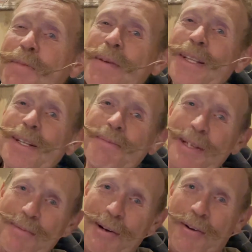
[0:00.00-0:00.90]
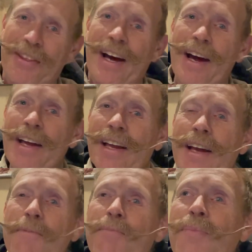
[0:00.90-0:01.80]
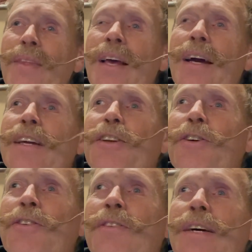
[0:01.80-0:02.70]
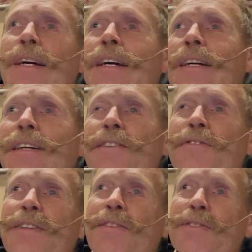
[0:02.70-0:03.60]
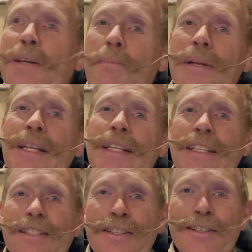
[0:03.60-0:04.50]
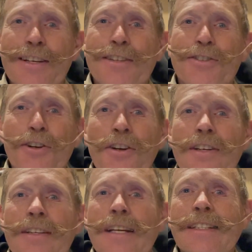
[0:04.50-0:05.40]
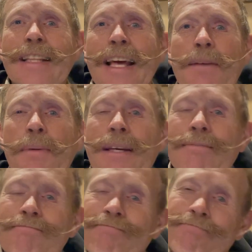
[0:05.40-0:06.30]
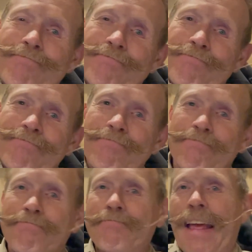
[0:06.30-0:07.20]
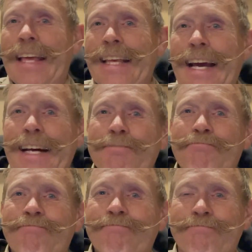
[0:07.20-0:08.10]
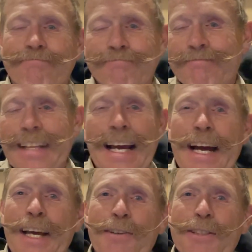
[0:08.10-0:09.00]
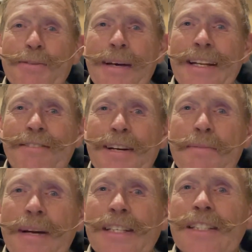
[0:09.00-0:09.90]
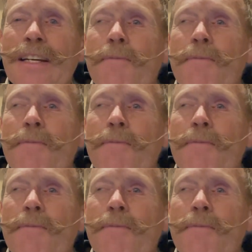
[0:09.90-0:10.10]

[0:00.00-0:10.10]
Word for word: be a little bit of both. I, you know, if if somebody that's a, a jerk doesn't like me, hmm, yeah, I, I don't sweat it very much.